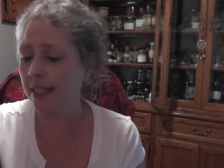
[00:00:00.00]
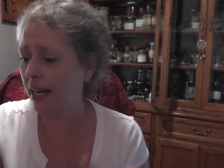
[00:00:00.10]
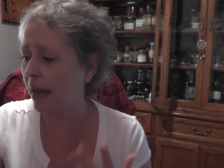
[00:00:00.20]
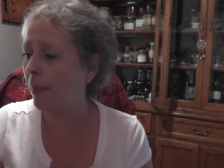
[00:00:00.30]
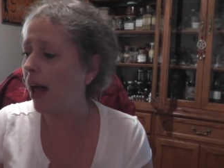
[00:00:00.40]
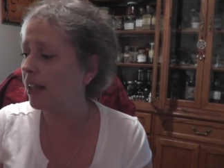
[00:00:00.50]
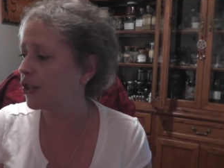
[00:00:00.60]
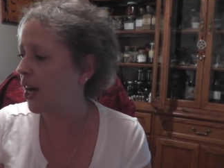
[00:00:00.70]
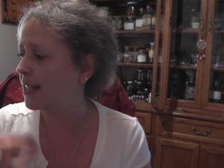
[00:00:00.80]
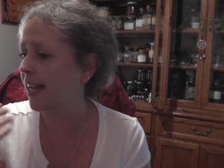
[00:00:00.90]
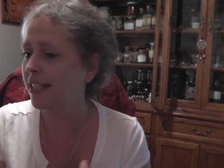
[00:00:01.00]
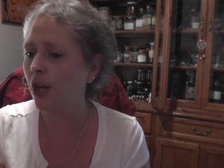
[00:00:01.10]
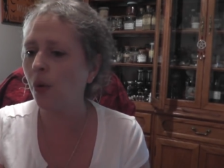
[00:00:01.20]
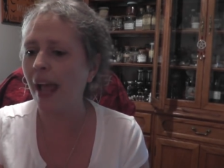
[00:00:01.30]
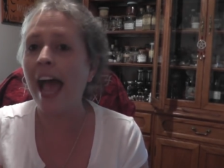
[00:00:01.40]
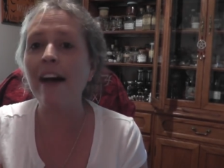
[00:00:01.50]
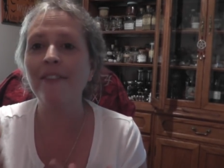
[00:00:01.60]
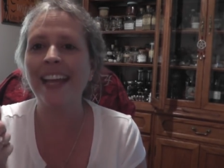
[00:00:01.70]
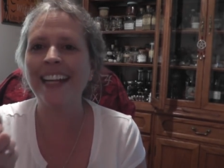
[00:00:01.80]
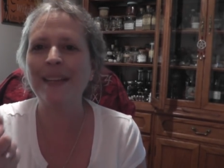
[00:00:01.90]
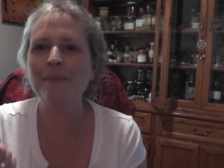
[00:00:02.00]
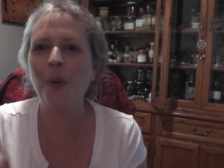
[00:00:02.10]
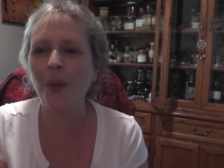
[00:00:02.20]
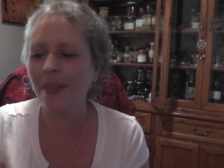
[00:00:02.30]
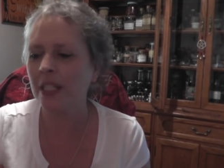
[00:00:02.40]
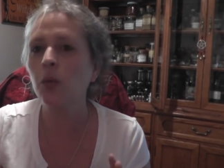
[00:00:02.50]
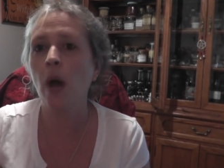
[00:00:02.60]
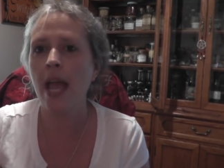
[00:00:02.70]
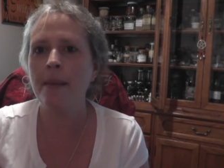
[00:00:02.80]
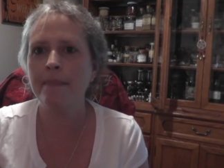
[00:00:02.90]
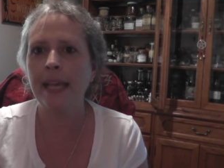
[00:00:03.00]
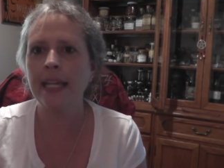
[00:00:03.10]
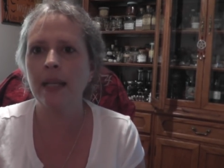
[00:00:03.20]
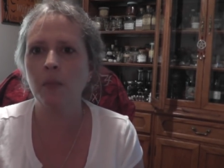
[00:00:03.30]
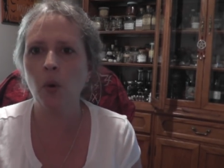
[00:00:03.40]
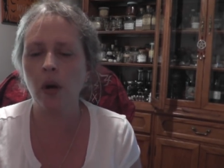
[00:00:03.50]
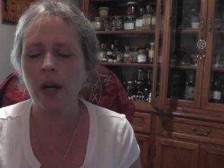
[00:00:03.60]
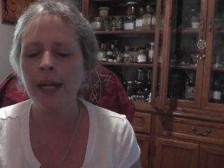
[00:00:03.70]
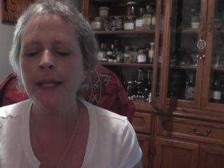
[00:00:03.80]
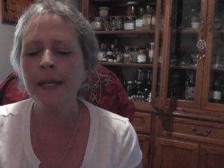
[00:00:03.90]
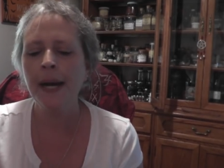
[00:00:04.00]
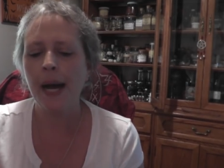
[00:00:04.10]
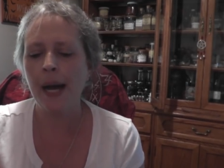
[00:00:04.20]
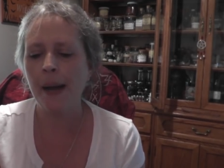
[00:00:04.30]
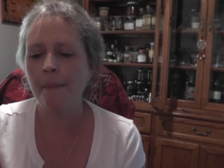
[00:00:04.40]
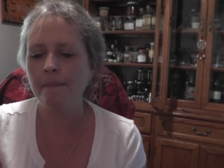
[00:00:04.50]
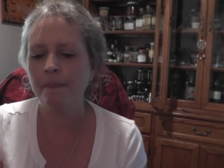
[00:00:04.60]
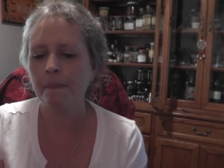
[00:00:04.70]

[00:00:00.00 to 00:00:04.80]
And I apologize, I don't have any more, that's why I'm making more. To